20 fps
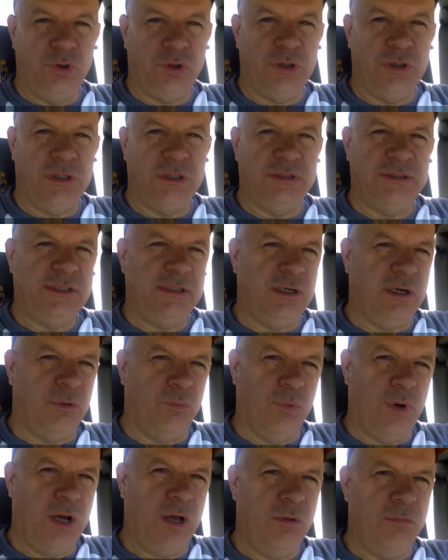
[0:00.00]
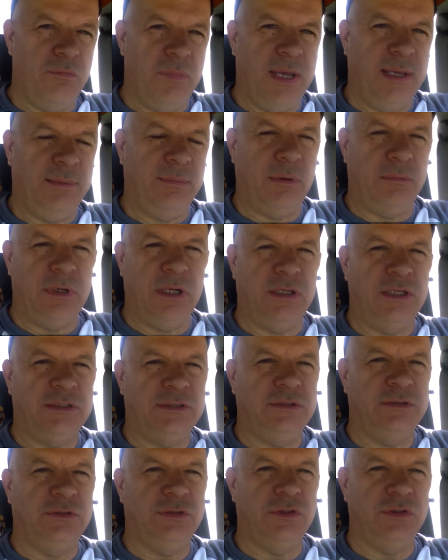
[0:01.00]
you can consider, well, maybe I'm
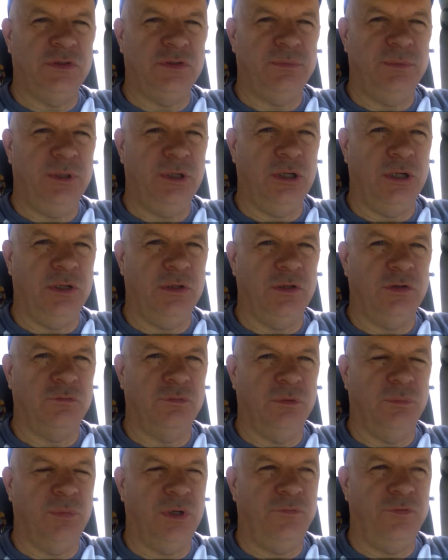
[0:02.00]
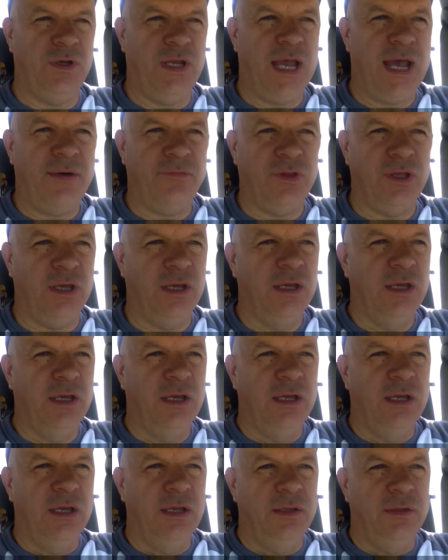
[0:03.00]
not listening to the Spirit on this one. But if you have the
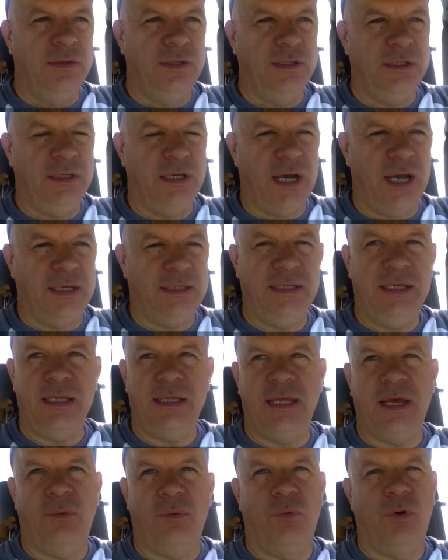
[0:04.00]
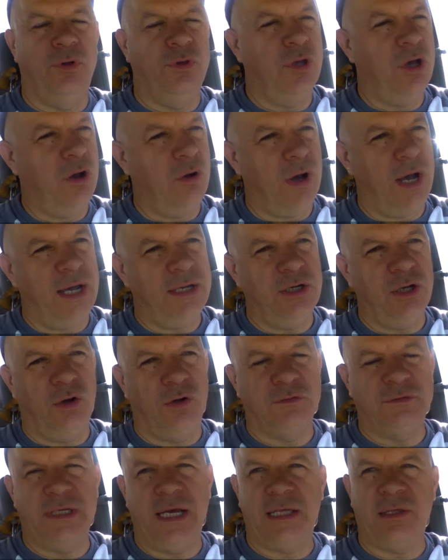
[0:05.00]
the idea that, well, no, I
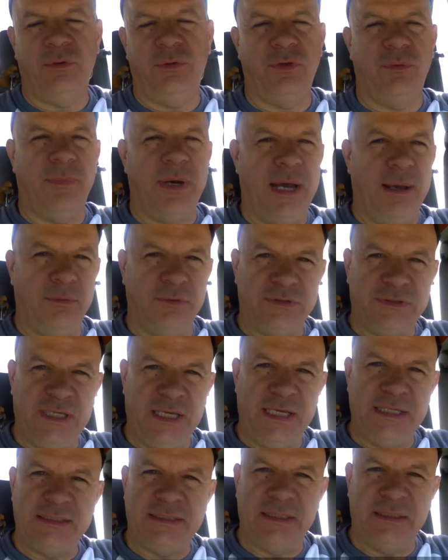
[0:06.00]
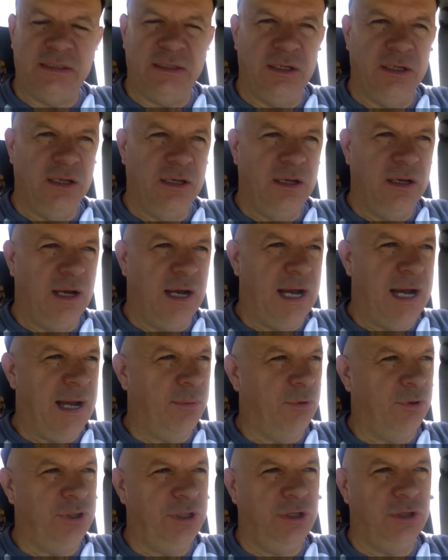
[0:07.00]
know exactly what the Bible says, and
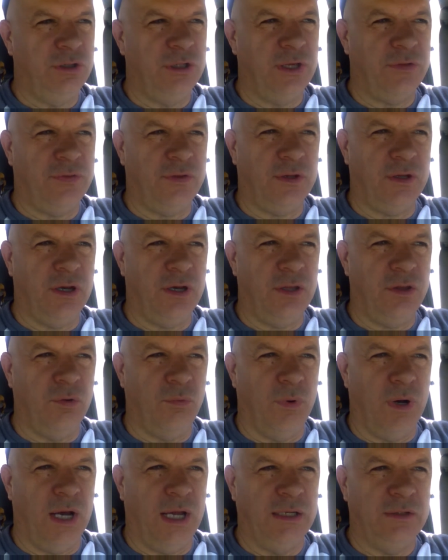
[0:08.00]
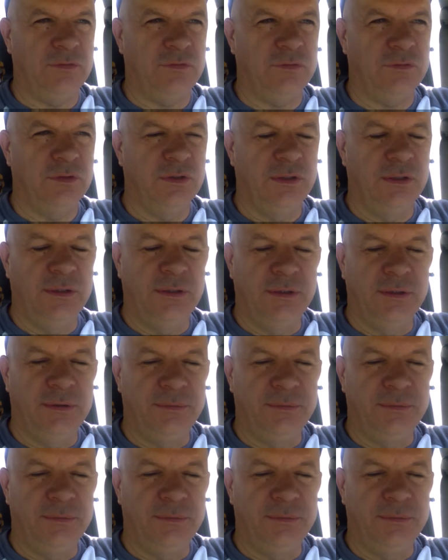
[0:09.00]
I will hear nothing otherwise,